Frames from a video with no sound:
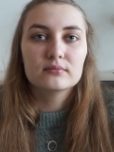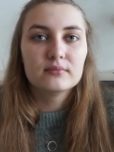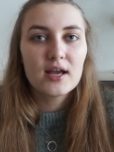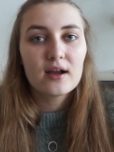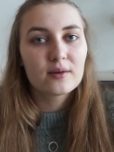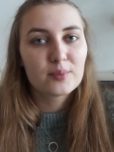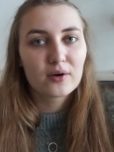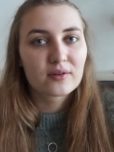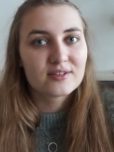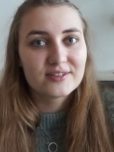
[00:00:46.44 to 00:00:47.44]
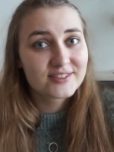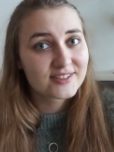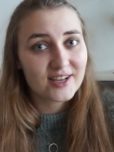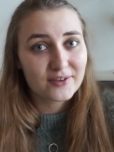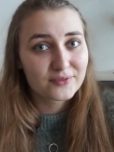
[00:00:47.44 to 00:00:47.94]
about
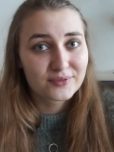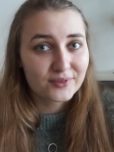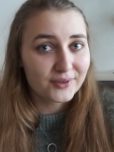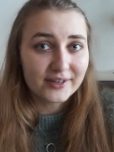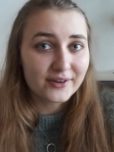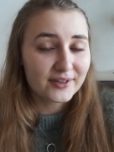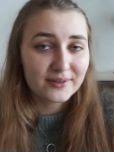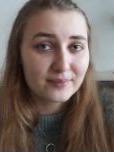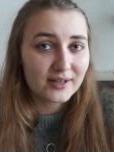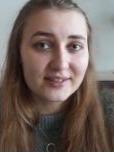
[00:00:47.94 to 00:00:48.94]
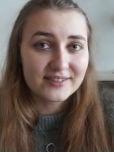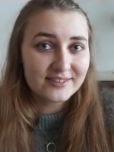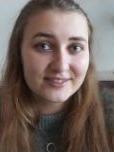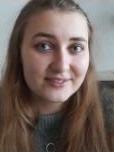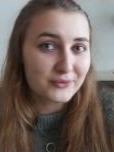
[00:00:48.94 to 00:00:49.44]
stuff or all my
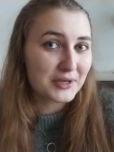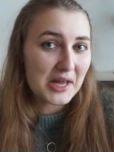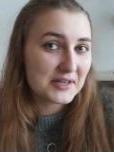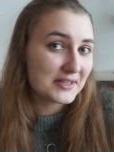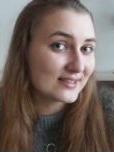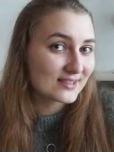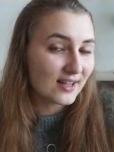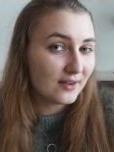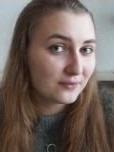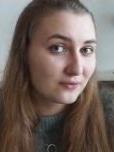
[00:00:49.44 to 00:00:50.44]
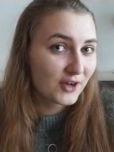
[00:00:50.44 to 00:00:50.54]
knitted relating stuff.